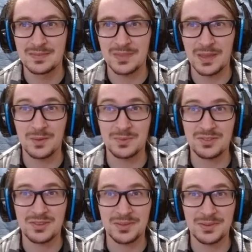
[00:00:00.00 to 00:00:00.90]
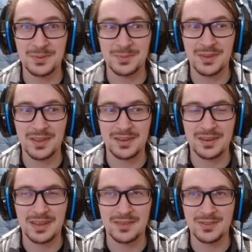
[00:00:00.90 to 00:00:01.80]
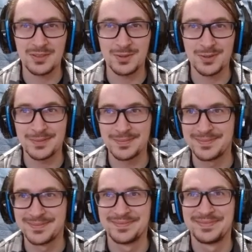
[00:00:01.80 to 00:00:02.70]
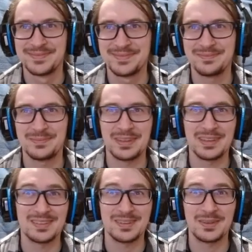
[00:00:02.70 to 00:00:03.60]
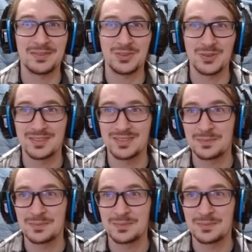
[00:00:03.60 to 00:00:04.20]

I would much rather not have to do it. But I guess I don't have a choice.